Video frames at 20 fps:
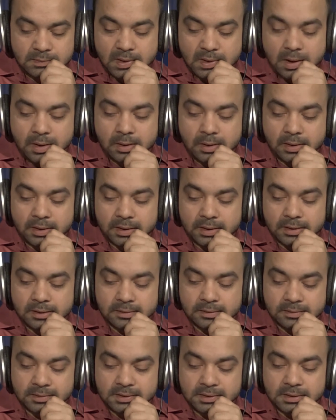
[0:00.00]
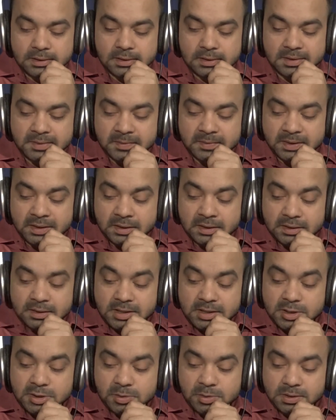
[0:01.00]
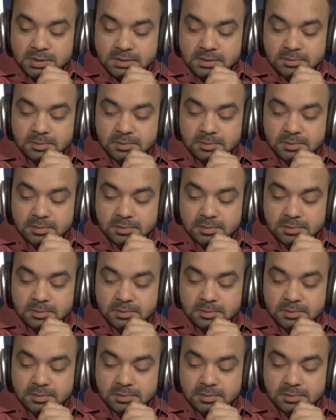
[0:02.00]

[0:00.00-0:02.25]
Okay, yeah. That's what,